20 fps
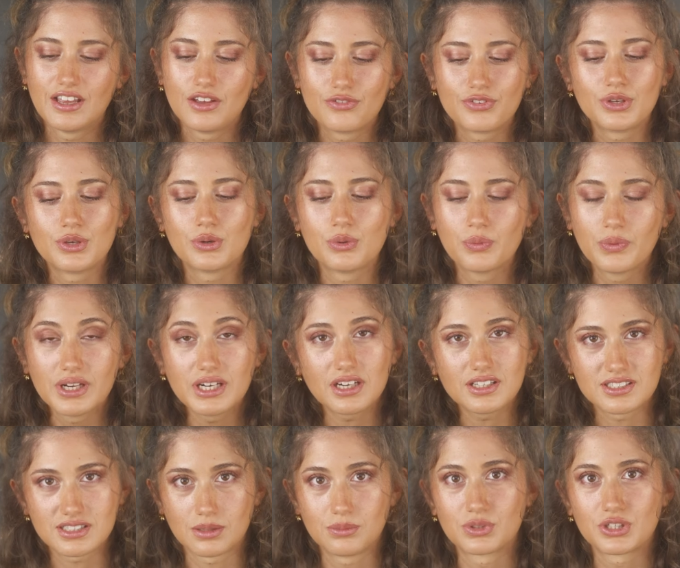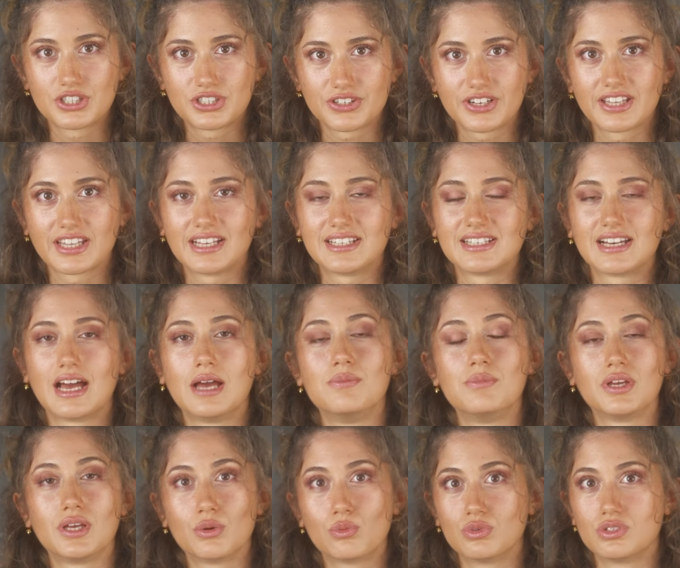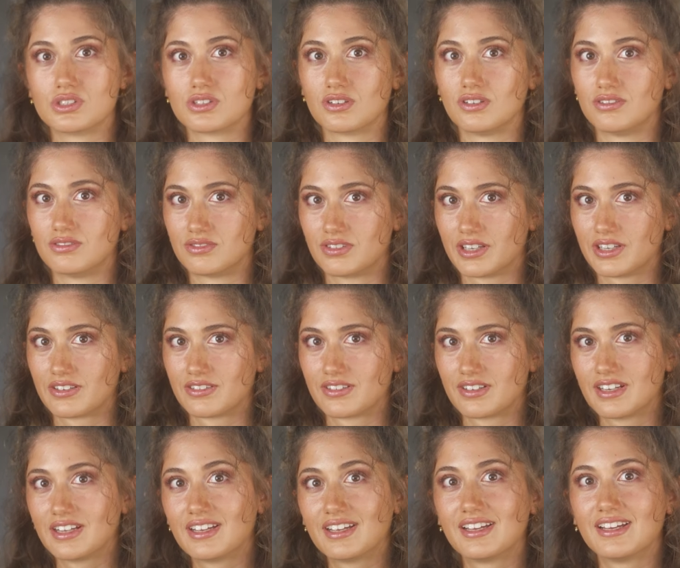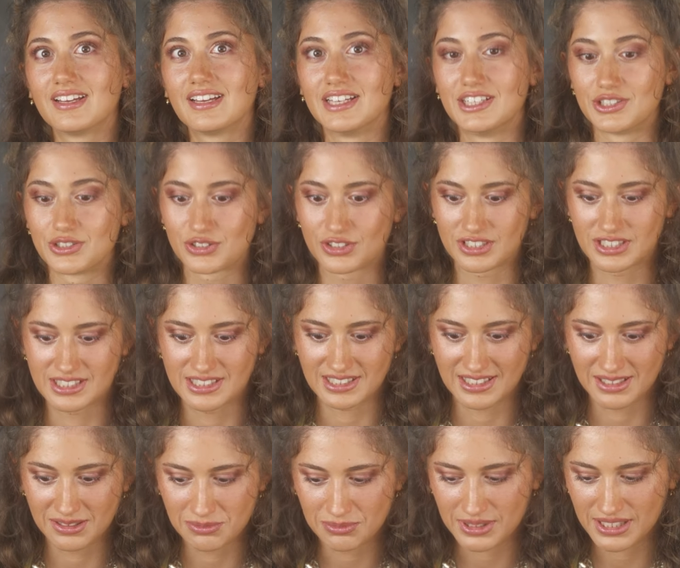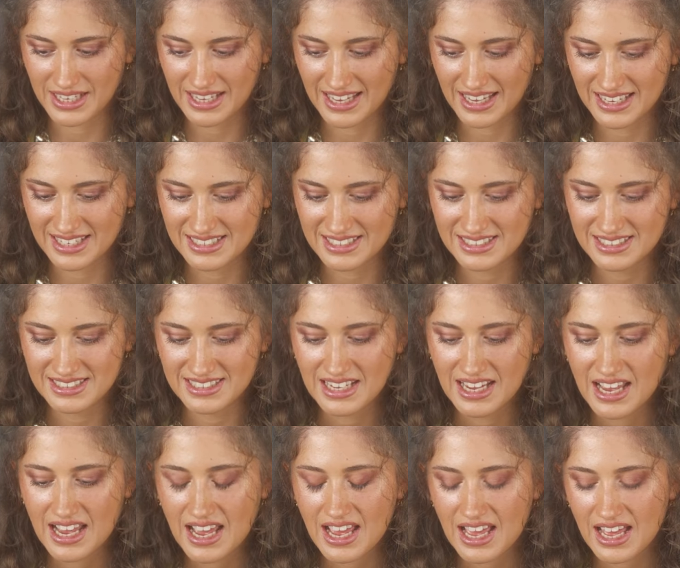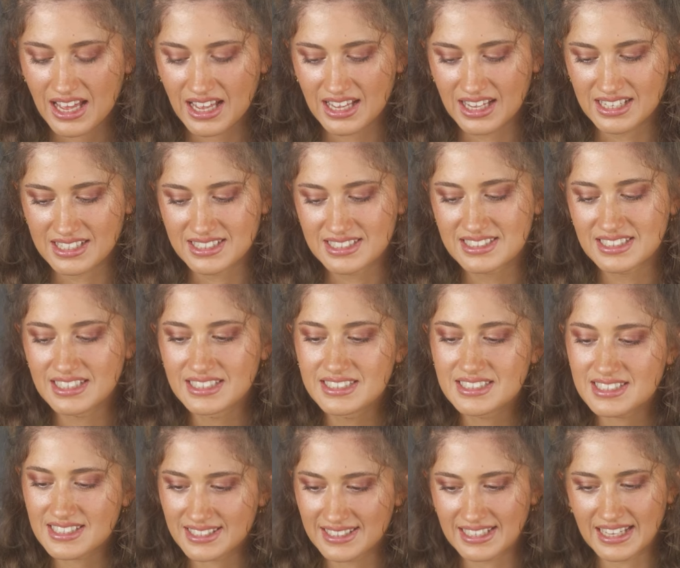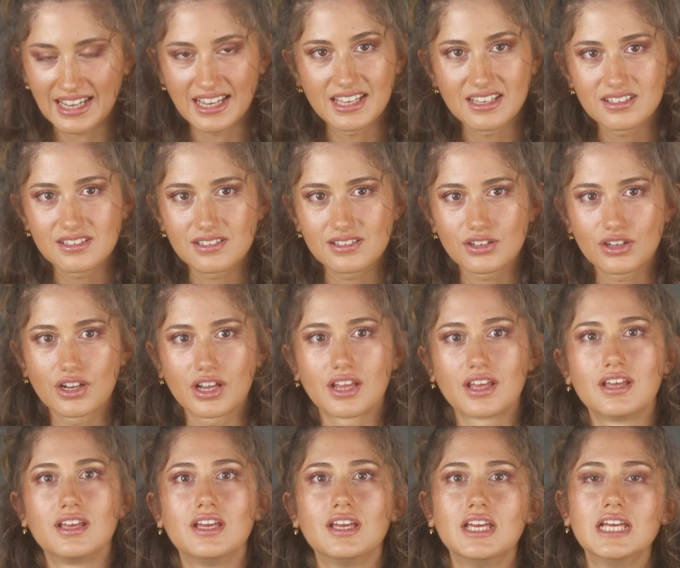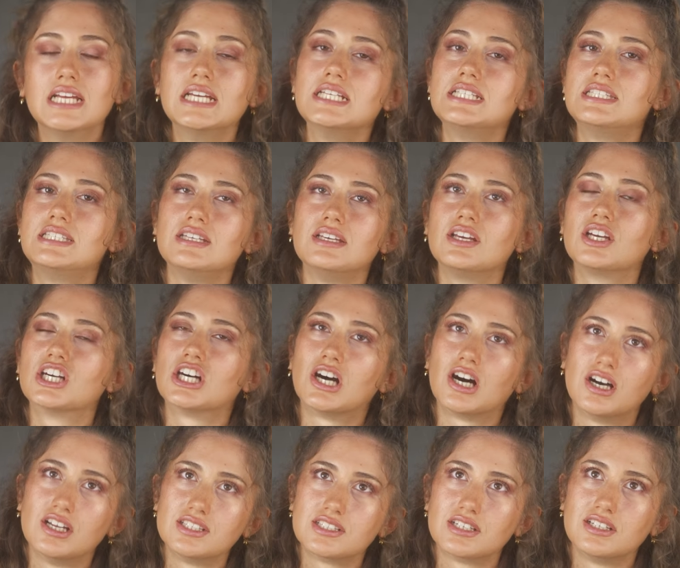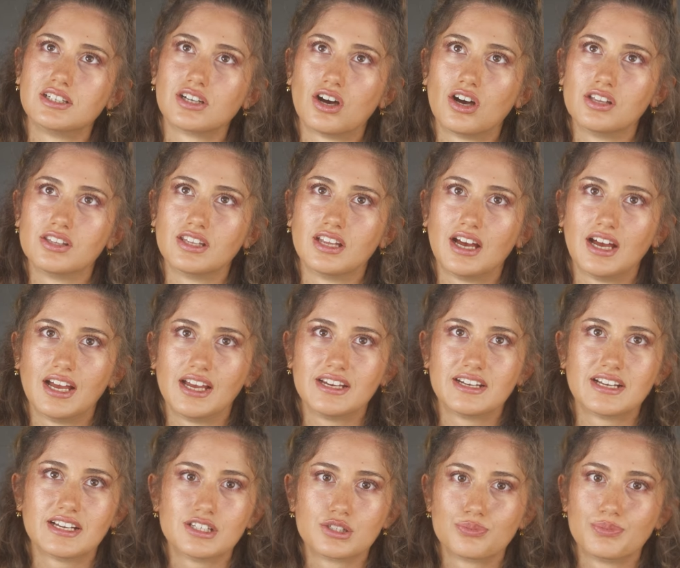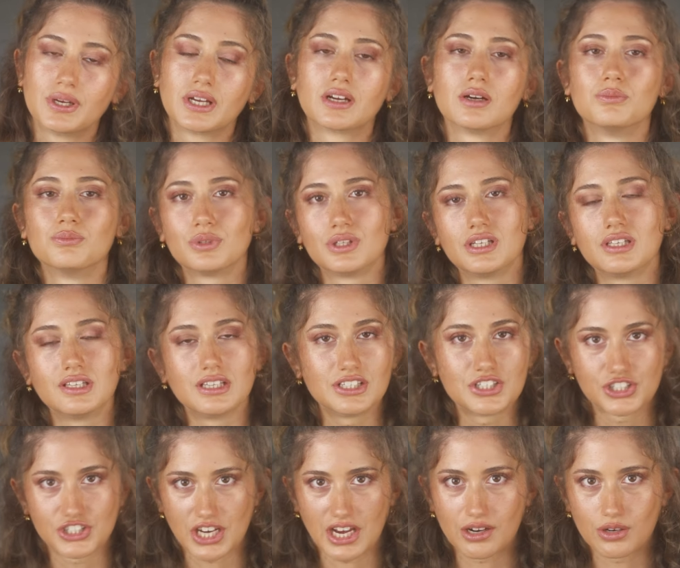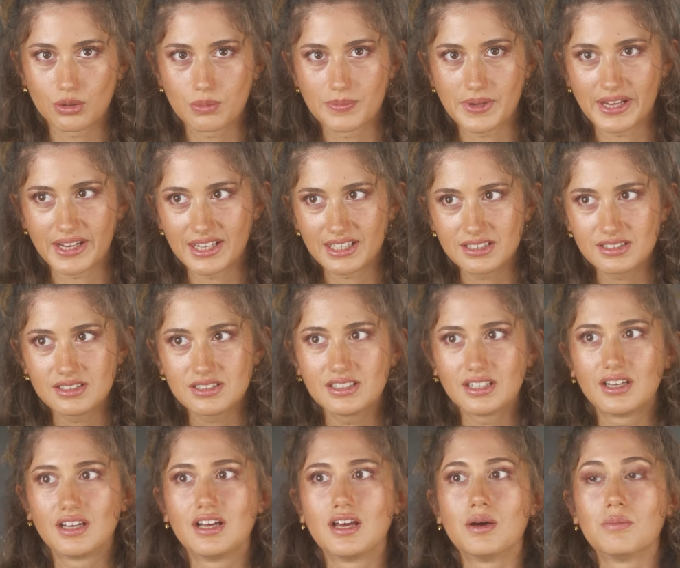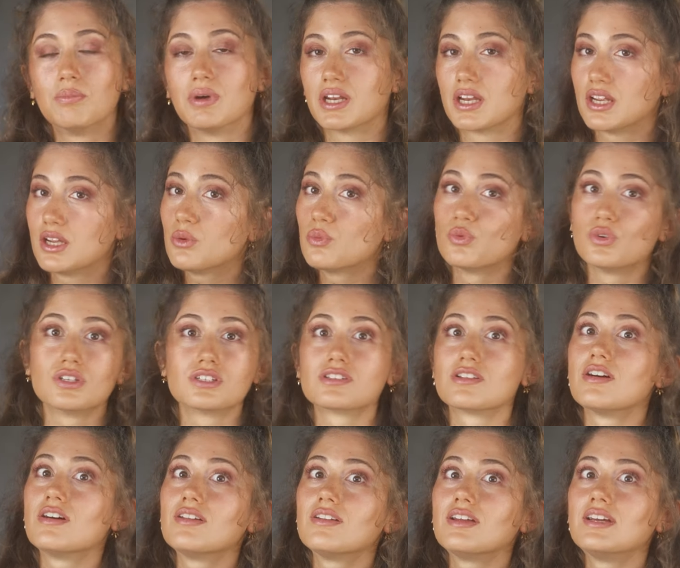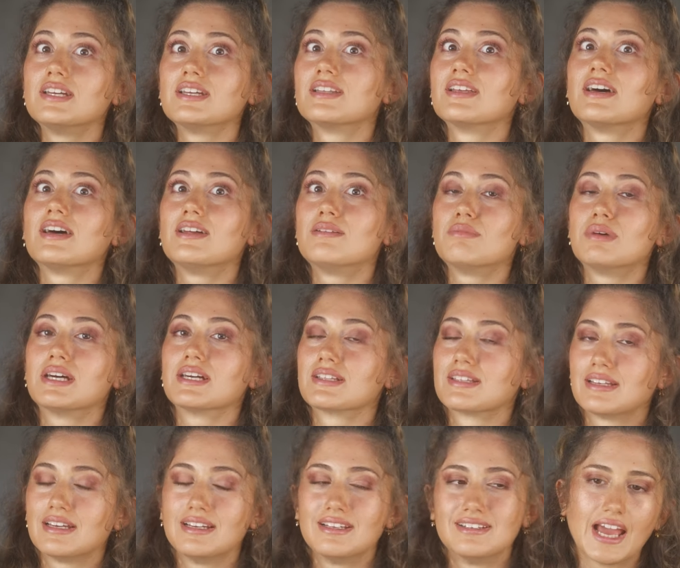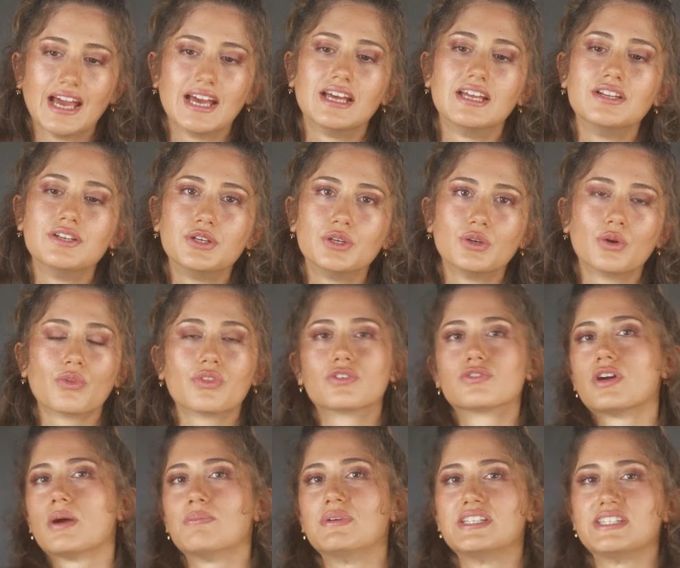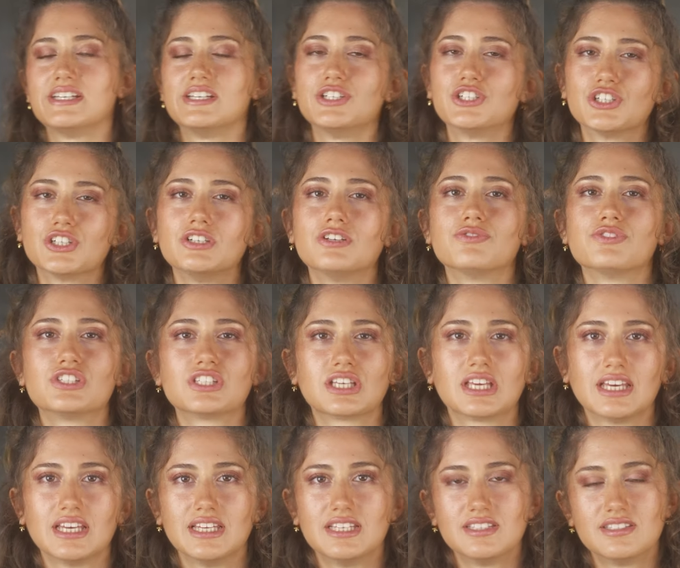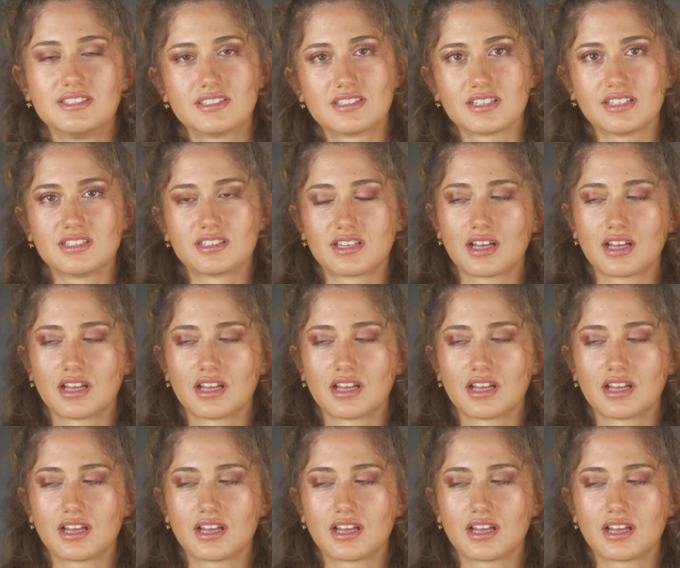If you went on Tumblr during that time, it was a very interesting place. Since then, ED content online has been completely shadow banned, but it was not like that back then. And you know, the repetition of Skins is